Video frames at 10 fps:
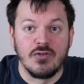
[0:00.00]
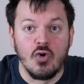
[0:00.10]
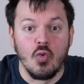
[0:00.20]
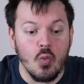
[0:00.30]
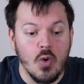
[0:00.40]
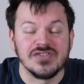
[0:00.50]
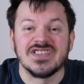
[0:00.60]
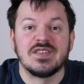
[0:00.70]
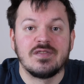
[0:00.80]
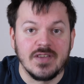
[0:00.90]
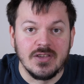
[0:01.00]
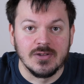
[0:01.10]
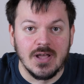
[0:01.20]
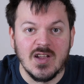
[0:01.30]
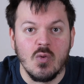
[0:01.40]
for what does it feel
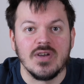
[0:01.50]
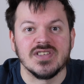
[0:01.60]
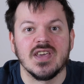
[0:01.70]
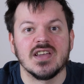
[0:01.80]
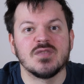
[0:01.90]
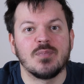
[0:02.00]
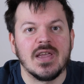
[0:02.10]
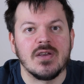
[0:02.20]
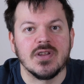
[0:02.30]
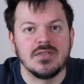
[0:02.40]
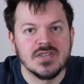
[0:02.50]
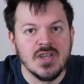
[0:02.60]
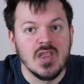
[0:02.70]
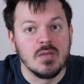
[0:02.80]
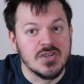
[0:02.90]
like, what is the experience.
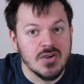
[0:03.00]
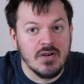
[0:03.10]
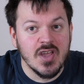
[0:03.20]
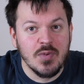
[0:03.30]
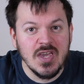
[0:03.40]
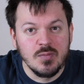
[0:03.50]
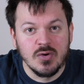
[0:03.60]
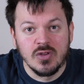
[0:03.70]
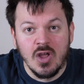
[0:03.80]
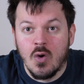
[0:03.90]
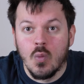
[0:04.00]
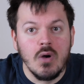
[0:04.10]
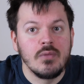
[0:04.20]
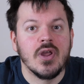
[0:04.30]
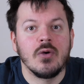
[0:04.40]
The majority of people
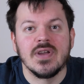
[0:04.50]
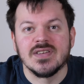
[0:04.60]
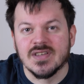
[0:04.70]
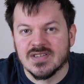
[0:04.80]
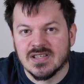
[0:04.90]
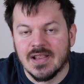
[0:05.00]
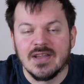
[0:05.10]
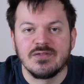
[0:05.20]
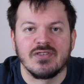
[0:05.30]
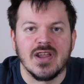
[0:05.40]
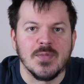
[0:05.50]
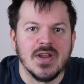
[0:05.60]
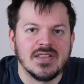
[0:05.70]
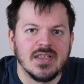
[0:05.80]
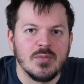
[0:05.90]
won't notice a slight frame
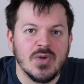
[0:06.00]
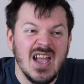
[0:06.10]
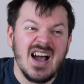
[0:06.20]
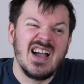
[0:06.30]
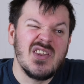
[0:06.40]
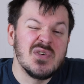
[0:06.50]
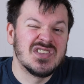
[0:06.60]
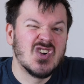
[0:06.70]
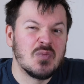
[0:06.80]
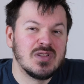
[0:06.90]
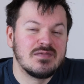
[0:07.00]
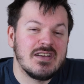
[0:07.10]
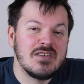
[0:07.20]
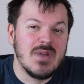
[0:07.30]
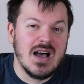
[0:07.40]
rate dip. I noticed a couple of
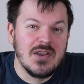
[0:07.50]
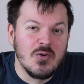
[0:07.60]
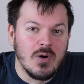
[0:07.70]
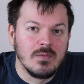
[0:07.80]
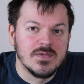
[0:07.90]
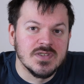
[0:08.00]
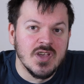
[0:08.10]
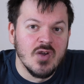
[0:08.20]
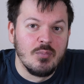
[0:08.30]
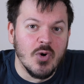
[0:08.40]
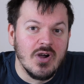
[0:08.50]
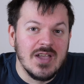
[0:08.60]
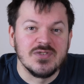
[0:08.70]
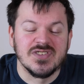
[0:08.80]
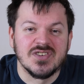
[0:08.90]
very minor ones, but
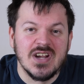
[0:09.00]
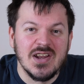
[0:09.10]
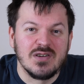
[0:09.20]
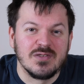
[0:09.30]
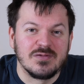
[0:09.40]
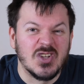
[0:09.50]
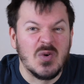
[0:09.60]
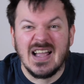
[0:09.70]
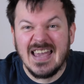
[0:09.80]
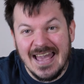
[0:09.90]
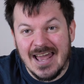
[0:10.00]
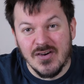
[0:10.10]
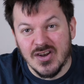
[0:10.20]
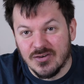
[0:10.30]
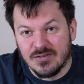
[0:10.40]
it was the trade-off of, do I care
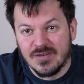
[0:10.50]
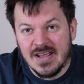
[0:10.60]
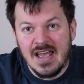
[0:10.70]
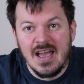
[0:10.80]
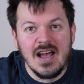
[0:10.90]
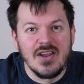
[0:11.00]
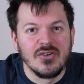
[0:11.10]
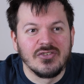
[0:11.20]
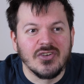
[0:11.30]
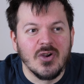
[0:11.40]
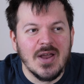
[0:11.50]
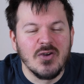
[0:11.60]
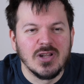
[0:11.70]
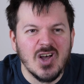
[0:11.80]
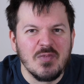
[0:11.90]
enough? And also, I
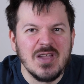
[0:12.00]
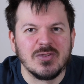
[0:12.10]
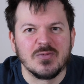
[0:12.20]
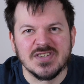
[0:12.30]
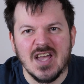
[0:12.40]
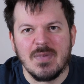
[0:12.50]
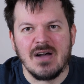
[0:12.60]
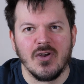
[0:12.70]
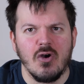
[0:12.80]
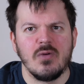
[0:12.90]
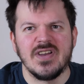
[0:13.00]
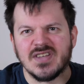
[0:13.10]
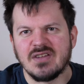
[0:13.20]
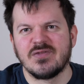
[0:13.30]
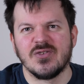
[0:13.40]
know a lot of people upset about that, oh, they
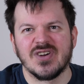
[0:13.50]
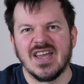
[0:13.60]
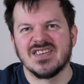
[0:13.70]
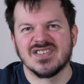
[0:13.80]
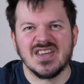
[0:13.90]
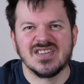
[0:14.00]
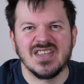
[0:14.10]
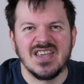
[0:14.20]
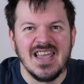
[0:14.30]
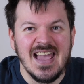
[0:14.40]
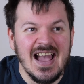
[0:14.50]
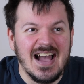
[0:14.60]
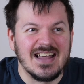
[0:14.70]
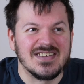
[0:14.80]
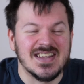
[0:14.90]
said 4K 60,
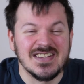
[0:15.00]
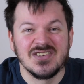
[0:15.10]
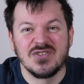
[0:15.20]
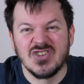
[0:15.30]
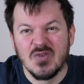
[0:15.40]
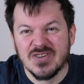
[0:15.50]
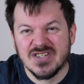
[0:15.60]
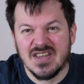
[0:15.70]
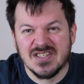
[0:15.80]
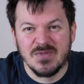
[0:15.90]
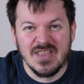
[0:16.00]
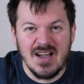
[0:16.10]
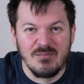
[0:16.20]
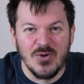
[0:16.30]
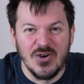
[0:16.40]
and I didn't do too much testing with
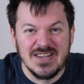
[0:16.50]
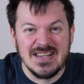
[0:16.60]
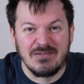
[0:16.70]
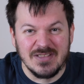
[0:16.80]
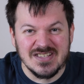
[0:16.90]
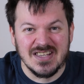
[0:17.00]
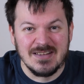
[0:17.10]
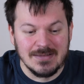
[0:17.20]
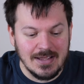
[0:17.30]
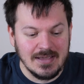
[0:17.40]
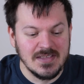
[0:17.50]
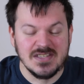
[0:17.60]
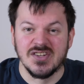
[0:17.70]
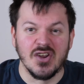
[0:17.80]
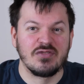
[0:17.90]
that, but it definitely seemed like this
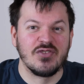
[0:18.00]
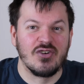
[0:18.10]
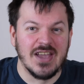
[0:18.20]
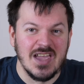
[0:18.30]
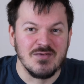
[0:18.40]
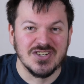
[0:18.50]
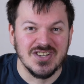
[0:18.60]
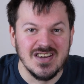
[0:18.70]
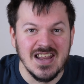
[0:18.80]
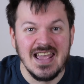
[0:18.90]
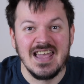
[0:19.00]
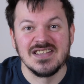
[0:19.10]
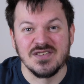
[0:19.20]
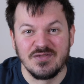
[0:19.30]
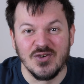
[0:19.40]
is not a 4K machine,
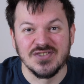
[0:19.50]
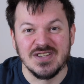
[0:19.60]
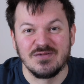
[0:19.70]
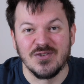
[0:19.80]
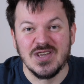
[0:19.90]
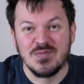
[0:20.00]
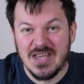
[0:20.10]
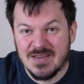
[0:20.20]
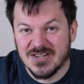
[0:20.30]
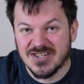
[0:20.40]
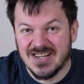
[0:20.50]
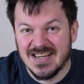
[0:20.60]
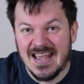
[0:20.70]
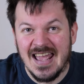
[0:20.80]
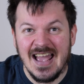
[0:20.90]
it's a 1440p
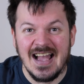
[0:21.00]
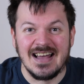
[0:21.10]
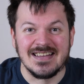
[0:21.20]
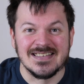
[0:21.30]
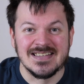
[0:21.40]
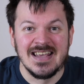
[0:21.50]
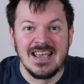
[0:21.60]
machine, and